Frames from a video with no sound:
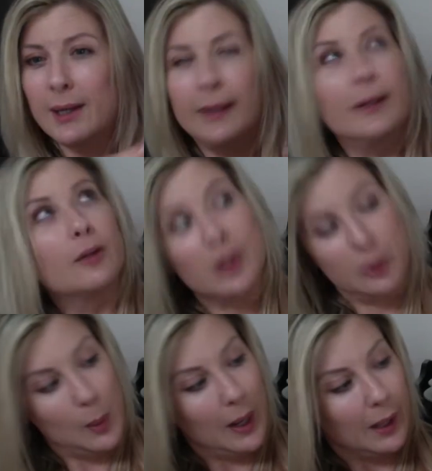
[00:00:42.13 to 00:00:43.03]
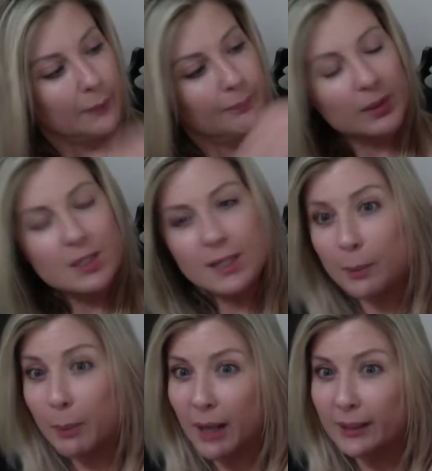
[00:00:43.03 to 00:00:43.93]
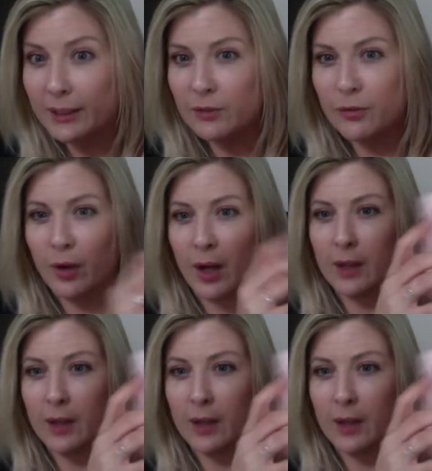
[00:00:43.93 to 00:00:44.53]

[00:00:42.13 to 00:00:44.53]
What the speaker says: and I'll tell you why. It's got a pocket in the front,